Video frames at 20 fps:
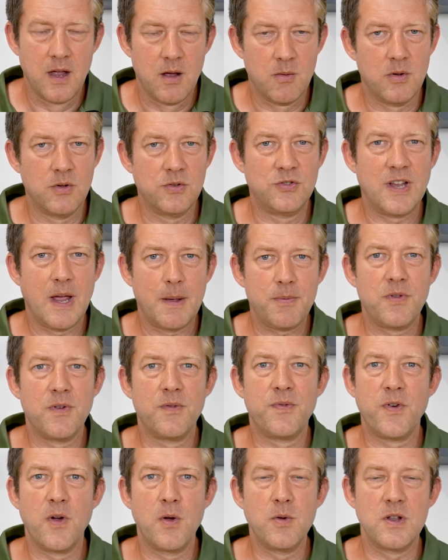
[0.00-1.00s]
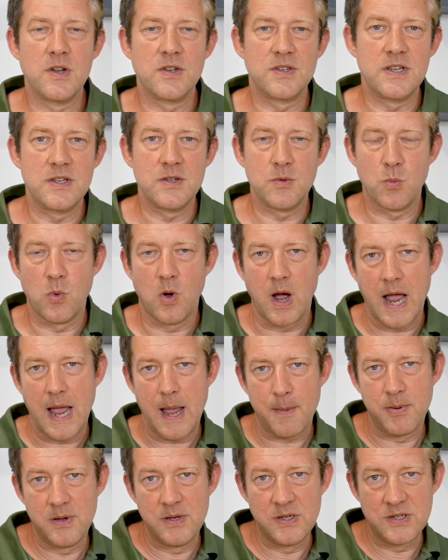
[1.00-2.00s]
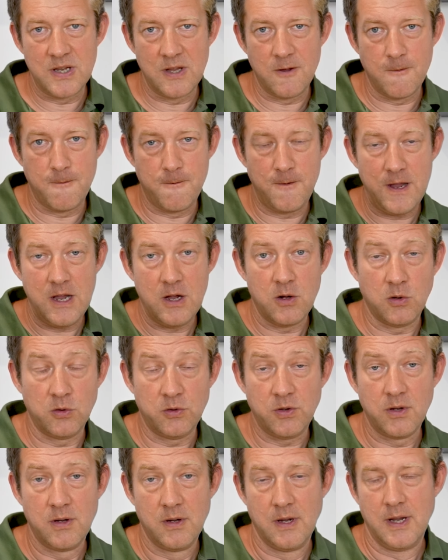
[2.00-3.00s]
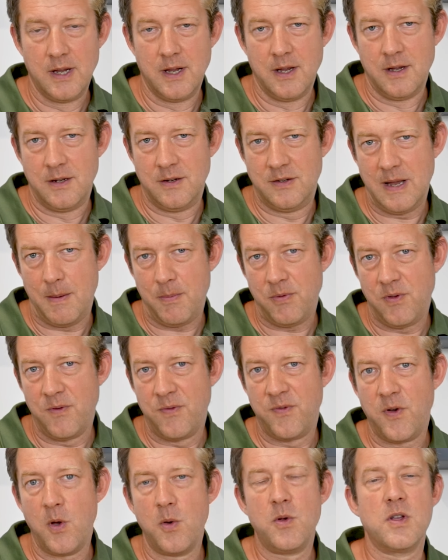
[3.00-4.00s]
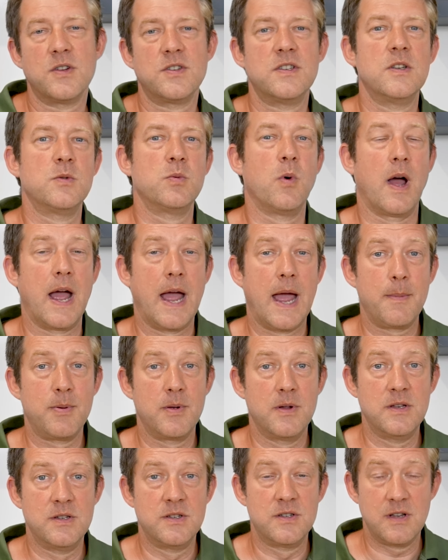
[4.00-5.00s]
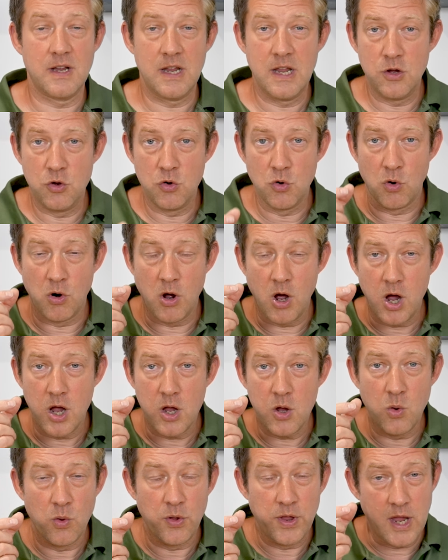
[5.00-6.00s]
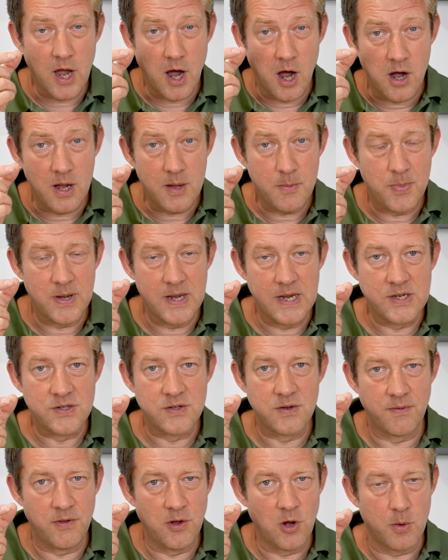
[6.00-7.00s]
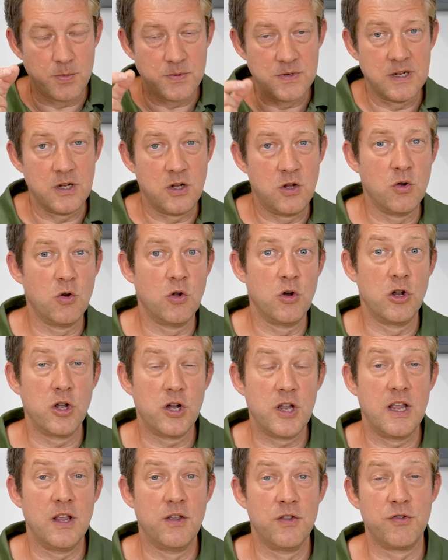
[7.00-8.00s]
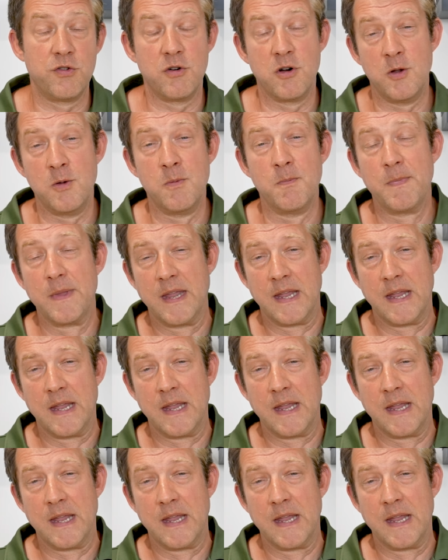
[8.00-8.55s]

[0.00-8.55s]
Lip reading: Well, depth of focus isn't what happens in the field. Depth of focus is what happens in your eye or the eyepiece of the optic you're looking through.